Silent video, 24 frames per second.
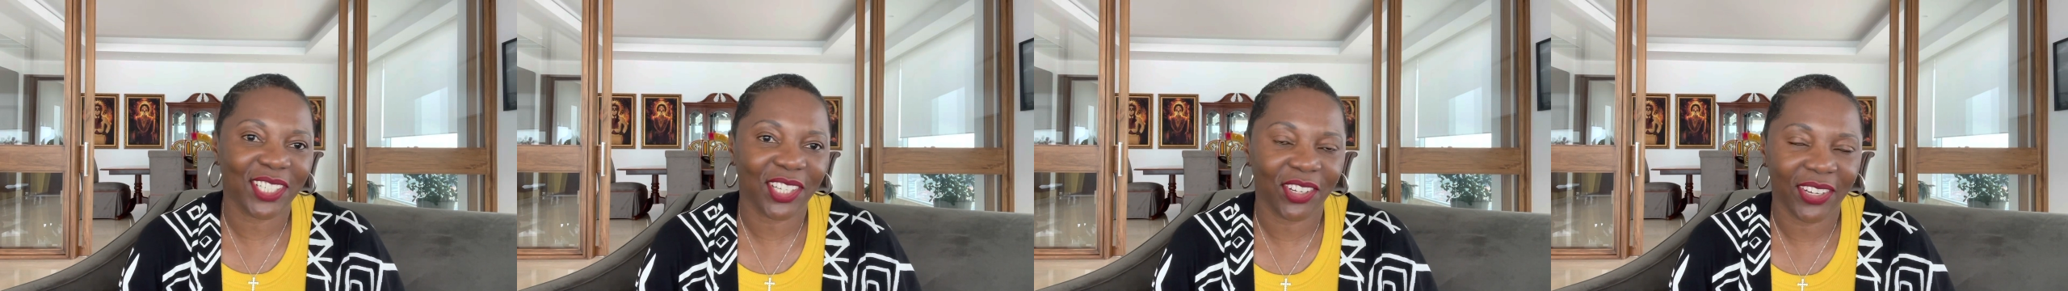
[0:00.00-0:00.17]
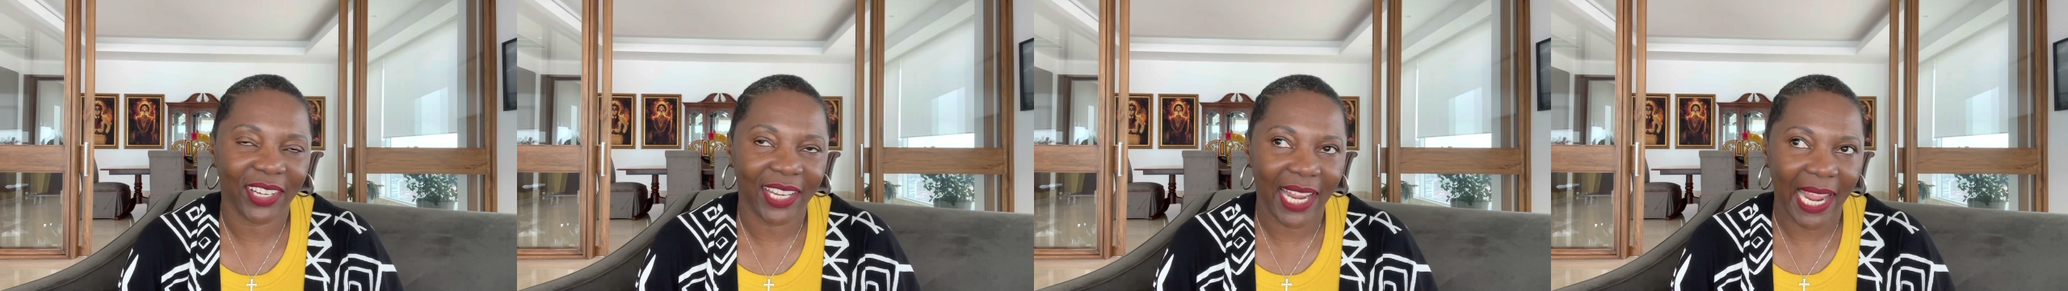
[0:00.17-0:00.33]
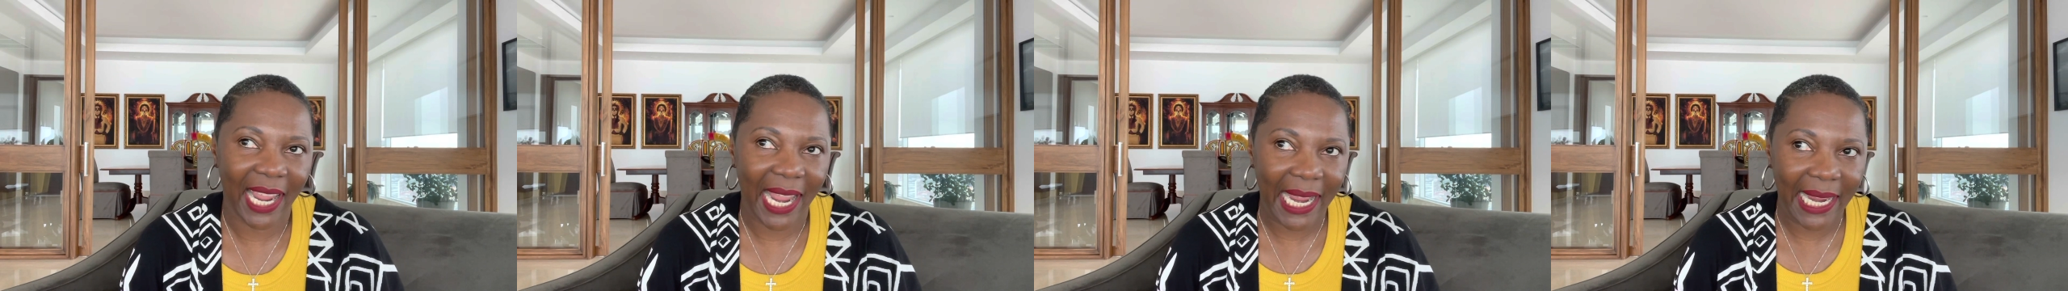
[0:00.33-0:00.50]

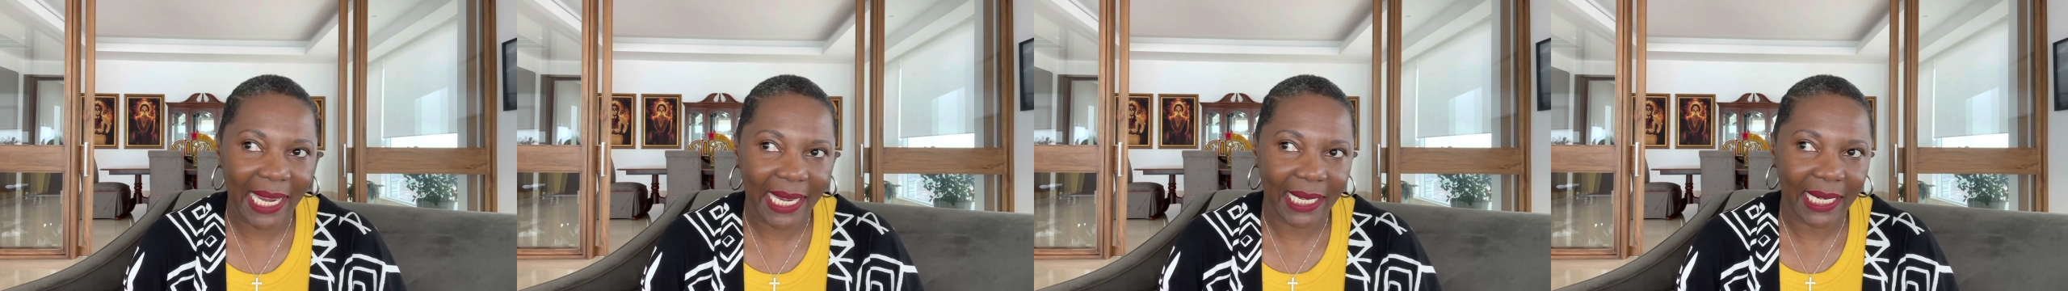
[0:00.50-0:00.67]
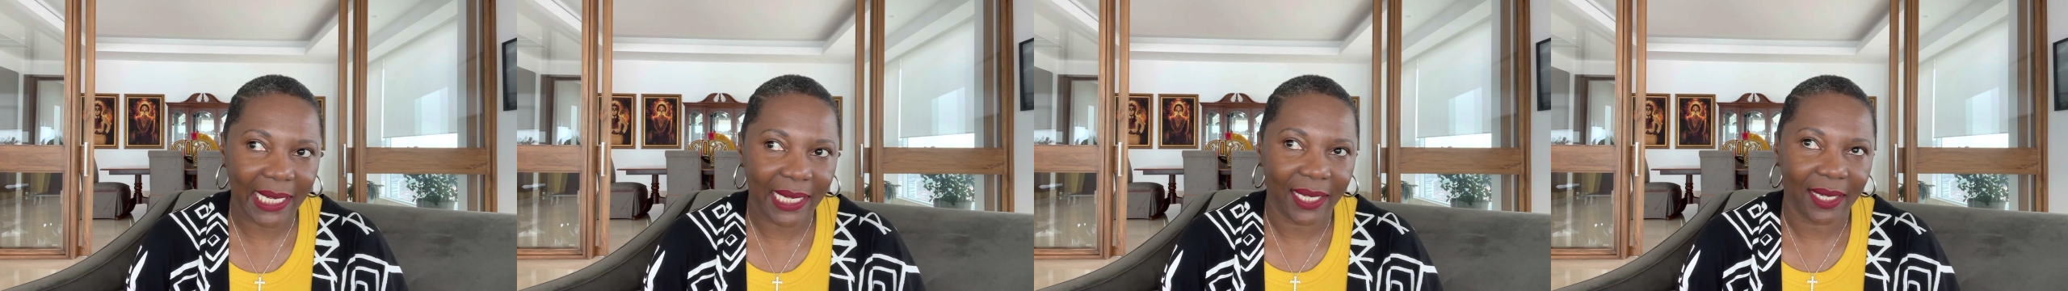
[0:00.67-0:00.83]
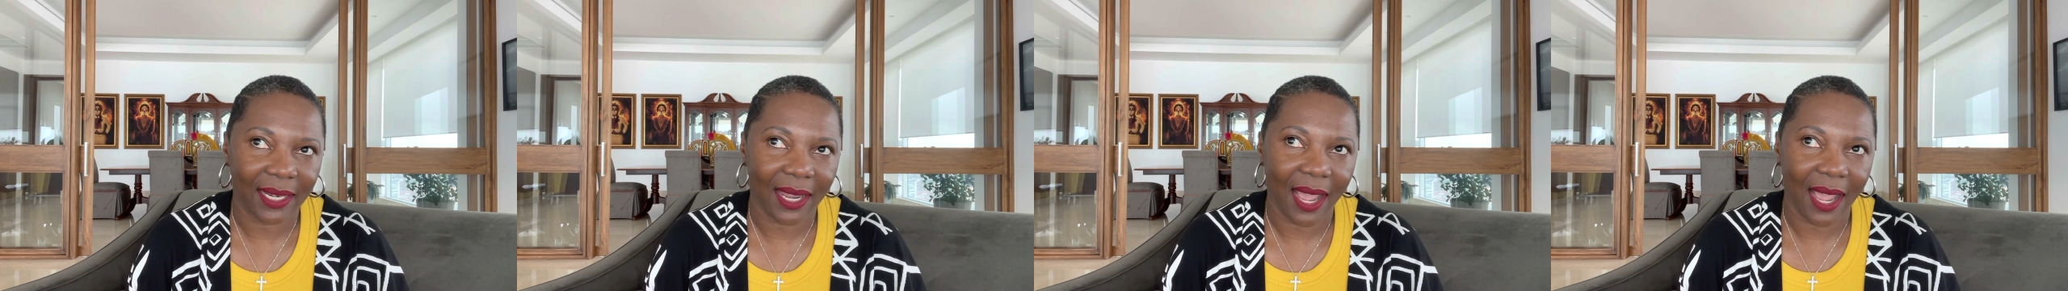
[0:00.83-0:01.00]

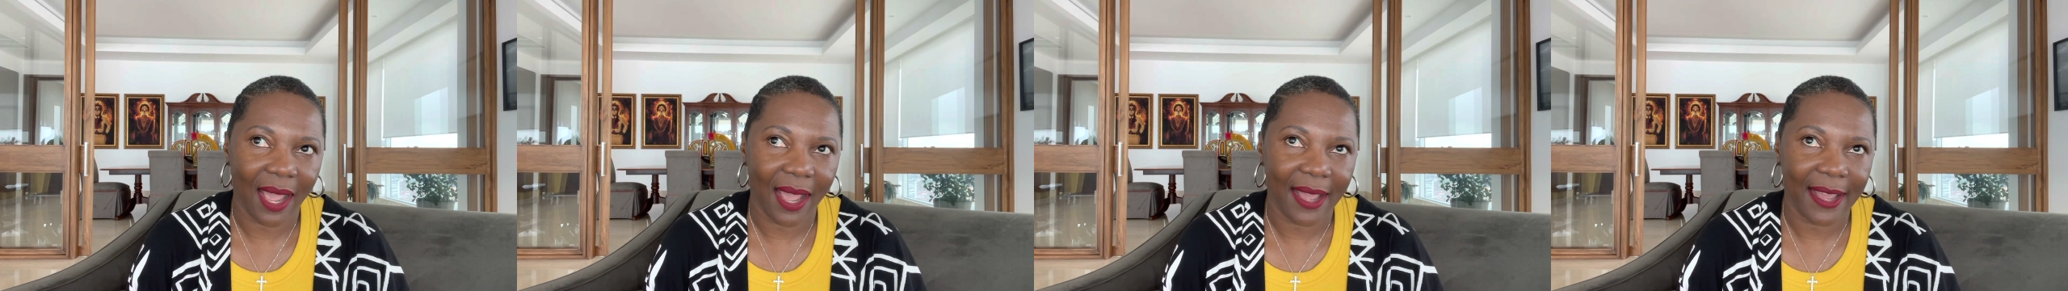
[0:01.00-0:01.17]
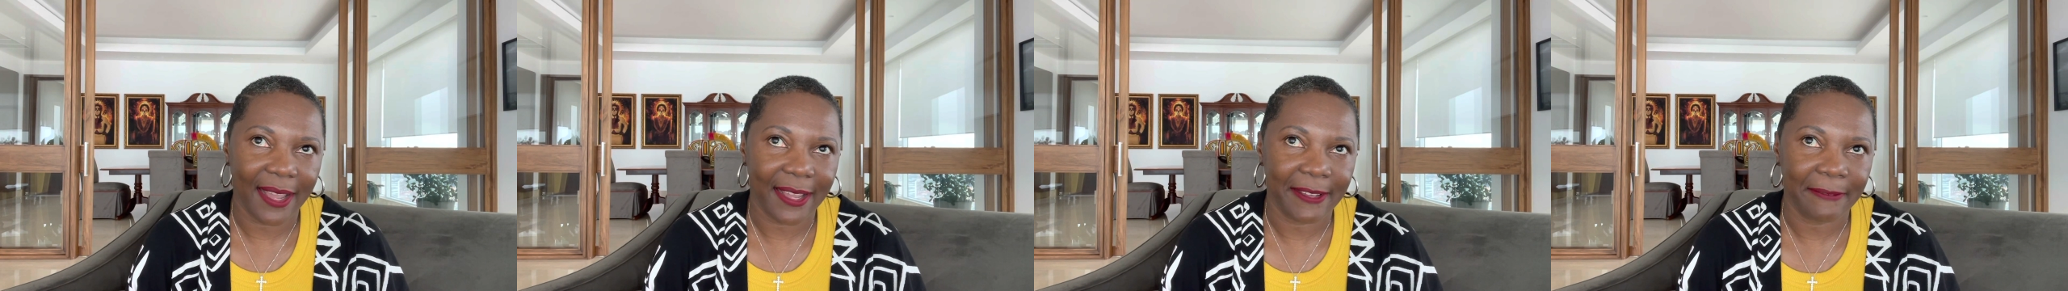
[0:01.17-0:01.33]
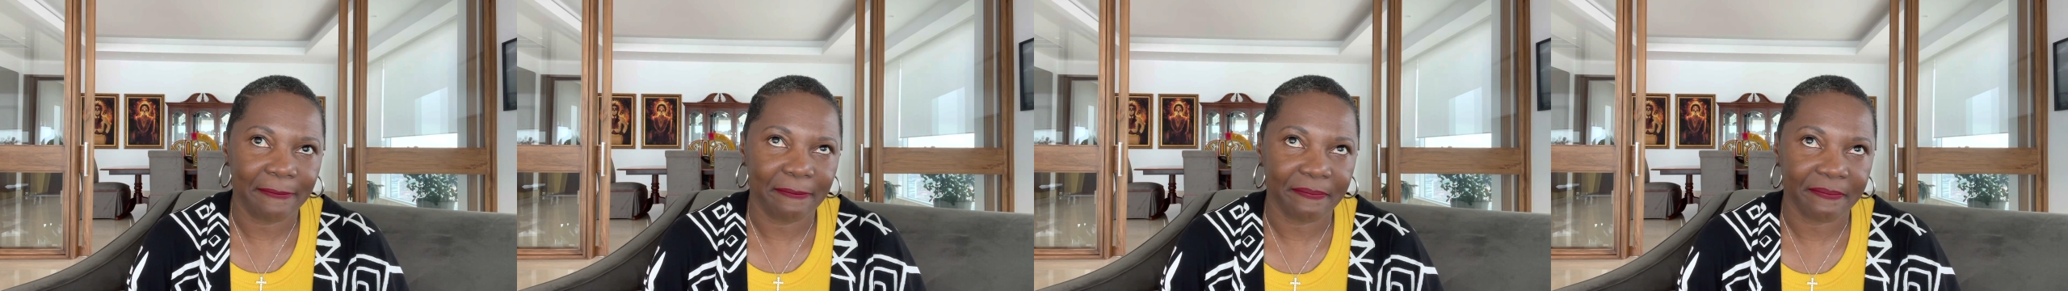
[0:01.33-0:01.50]
created
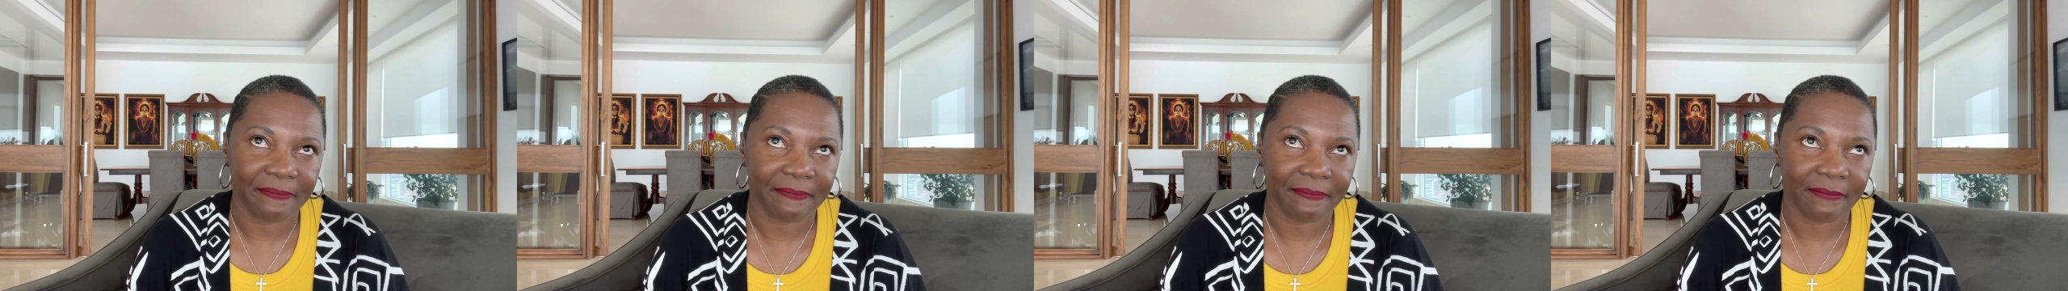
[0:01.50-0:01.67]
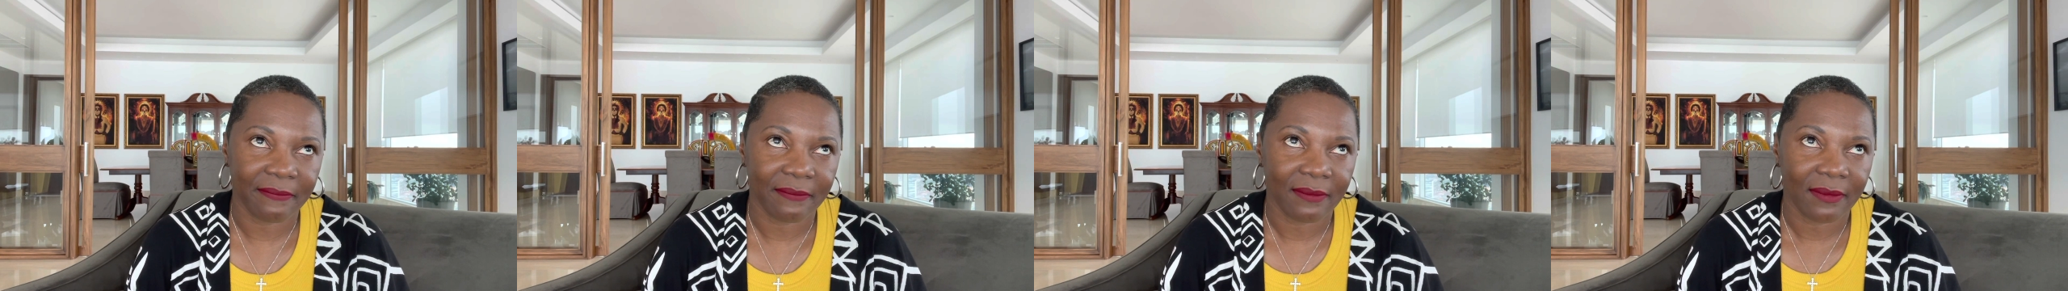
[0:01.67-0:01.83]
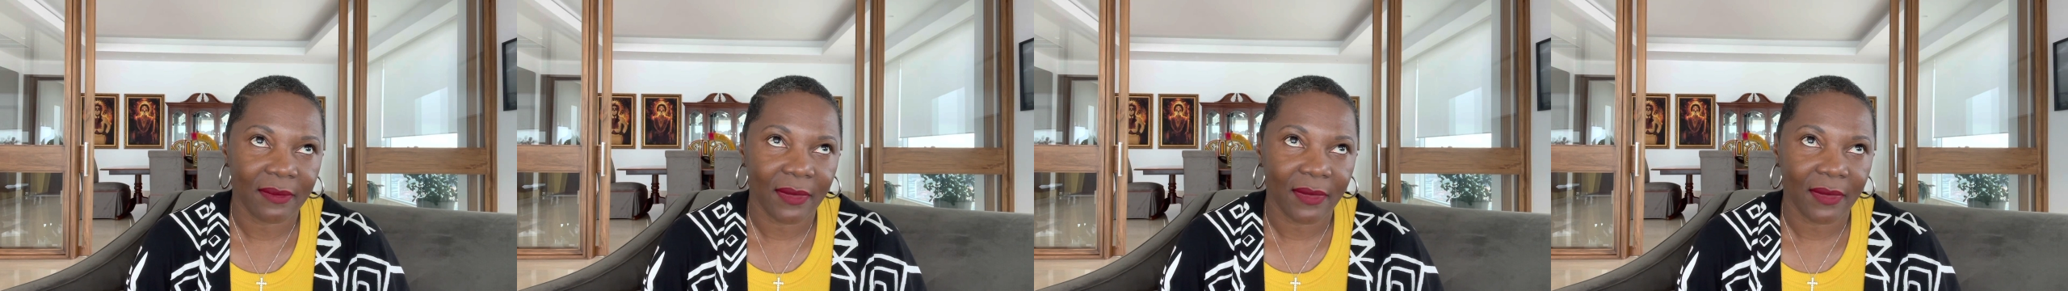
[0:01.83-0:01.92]
an